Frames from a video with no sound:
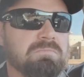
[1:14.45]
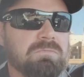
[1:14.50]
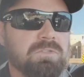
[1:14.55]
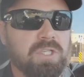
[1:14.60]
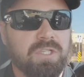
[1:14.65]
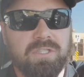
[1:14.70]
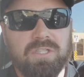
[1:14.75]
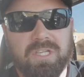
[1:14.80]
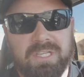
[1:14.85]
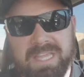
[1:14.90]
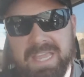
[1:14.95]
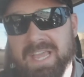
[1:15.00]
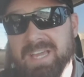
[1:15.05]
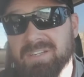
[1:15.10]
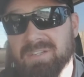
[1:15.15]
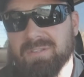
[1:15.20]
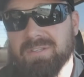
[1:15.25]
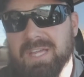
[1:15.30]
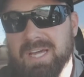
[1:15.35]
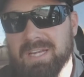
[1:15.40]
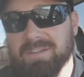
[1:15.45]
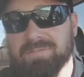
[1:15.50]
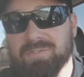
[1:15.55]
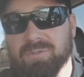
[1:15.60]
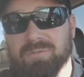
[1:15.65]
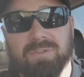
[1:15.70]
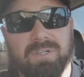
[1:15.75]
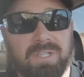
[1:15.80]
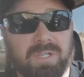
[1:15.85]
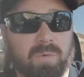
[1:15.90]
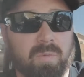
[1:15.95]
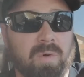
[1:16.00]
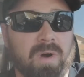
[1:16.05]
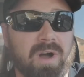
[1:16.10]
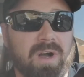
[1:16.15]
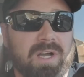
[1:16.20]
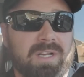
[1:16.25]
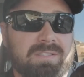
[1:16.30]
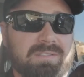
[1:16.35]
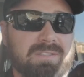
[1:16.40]
You can do that if you really
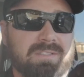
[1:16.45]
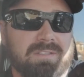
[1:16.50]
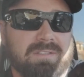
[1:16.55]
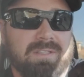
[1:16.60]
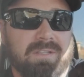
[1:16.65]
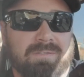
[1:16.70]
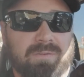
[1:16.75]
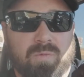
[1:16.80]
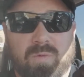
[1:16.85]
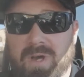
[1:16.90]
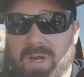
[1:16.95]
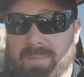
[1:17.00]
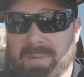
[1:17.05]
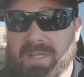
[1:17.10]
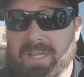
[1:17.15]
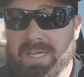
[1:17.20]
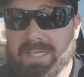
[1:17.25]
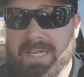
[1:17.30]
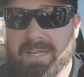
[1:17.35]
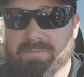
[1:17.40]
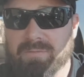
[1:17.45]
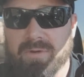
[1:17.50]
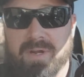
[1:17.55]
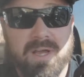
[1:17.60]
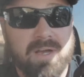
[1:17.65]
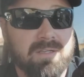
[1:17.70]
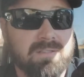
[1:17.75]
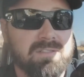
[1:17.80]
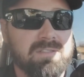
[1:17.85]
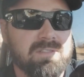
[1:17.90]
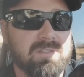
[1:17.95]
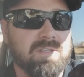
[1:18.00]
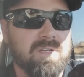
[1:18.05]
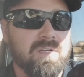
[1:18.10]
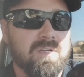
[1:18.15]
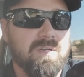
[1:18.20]
want, if you want to be like everyone else.